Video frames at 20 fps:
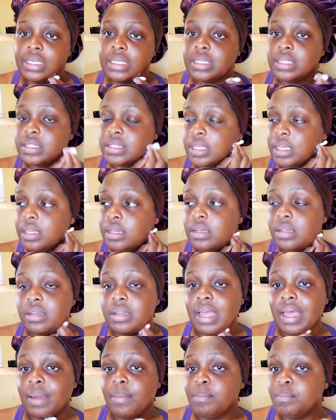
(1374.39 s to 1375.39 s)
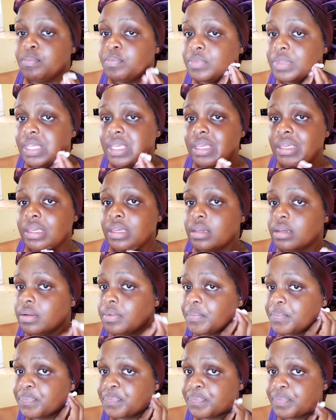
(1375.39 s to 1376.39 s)
He said, I'm
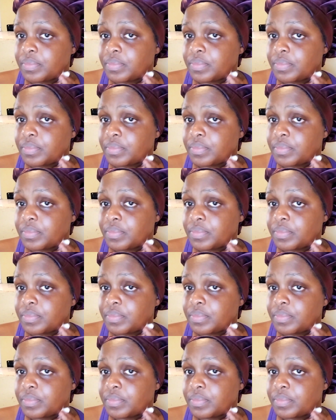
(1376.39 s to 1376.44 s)
thinking